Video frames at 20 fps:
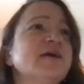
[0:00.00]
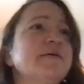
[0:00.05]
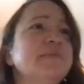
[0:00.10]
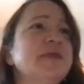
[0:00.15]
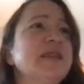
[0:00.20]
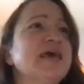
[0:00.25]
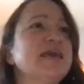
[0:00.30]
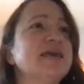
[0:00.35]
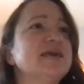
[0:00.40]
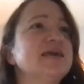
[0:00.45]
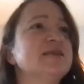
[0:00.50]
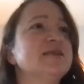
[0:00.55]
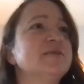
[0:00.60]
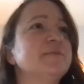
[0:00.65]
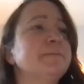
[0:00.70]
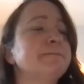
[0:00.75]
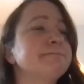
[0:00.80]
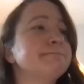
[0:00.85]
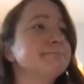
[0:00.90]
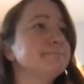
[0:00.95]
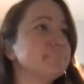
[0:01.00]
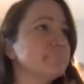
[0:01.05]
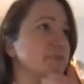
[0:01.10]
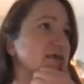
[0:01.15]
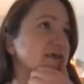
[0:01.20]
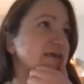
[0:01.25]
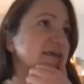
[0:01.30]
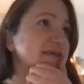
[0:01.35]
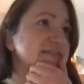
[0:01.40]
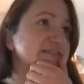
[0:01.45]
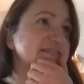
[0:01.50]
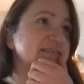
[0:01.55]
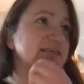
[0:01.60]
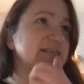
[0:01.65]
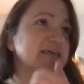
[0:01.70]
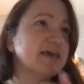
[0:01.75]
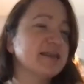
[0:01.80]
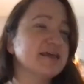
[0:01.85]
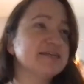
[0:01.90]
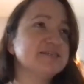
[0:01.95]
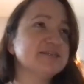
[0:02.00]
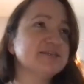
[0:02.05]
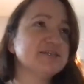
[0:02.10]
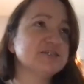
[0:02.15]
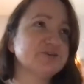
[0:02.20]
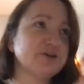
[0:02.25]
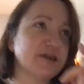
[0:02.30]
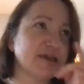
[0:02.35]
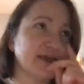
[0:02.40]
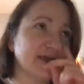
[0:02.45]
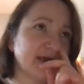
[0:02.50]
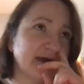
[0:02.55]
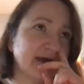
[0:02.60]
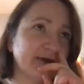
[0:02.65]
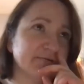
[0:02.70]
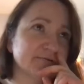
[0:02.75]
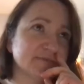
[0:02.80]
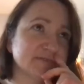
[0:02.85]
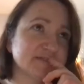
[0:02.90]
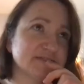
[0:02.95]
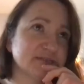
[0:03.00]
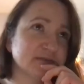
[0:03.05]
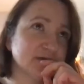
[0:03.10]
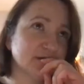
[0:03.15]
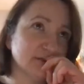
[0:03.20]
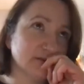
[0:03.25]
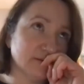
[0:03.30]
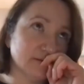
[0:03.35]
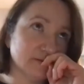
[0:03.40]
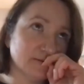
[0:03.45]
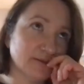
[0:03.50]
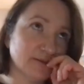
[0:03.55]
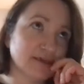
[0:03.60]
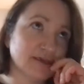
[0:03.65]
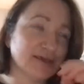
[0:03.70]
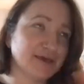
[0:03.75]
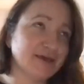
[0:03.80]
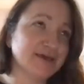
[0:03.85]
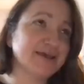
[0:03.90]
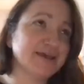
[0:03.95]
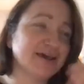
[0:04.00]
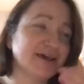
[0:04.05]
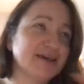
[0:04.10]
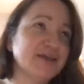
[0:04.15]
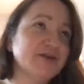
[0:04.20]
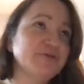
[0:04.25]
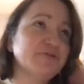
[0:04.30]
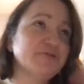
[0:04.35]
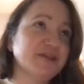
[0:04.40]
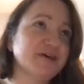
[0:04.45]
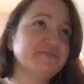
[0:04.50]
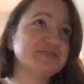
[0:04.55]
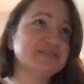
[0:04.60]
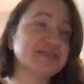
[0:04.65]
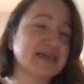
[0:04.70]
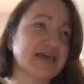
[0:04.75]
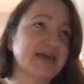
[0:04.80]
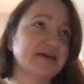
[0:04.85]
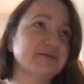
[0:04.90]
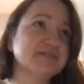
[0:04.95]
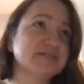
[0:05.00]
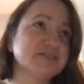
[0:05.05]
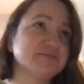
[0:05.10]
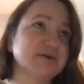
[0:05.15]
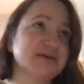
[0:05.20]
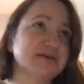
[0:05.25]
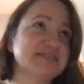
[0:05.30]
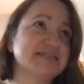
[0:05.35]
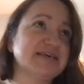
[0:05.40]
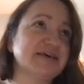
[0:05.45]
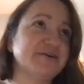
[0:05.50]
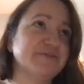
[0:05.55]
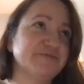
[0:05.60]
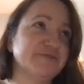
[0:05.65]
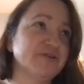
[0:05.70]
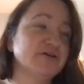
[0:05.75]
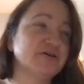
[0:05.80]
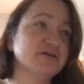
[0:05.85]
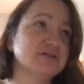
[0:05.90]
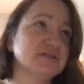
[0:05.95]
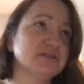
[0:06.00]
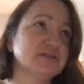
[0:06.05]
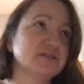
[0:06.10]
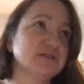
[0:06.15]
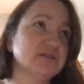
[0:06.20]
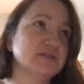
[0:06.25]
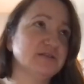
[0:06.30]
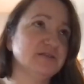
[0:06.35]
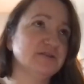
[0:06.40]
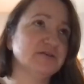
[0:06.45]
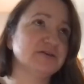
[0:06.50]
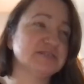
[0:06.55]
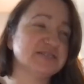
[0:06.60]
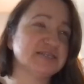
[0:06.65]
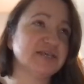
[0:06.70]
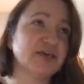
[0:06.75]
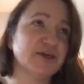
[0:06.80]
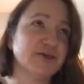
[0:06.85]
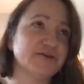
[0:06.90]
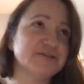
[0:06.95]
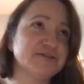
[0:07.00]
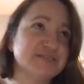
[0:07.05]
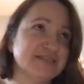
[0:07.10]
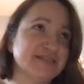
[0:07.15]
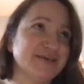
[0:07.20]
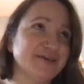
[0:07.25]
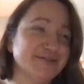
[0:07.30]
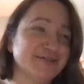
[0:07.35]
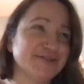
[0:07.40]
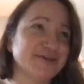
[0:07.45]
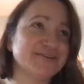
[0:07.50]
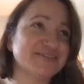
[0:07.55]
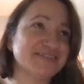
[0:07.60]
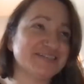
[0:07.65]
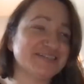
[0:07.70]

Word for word: I mean I can I can see that, and I do try and counsel. I I, I hmm. know enough to counsel myself not not to go to the, those